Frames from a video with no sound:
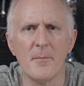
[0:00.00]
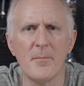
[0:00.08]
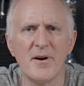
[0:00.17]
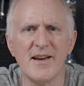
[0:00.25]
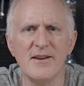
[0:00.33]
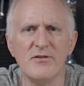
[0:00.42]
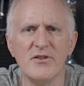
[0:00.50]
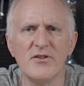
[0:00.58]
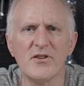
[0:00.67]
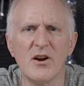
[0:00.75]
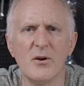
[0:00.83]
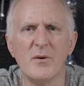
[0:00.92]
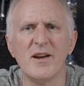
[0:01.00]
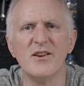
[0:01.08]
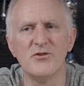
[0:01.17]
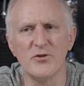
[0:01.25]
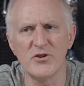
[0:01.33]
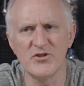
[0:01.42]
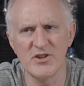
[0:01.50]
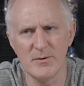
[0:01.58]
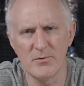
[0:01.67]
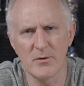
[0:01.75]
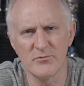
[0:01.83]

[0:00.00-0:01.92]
But even so, it's not a cheap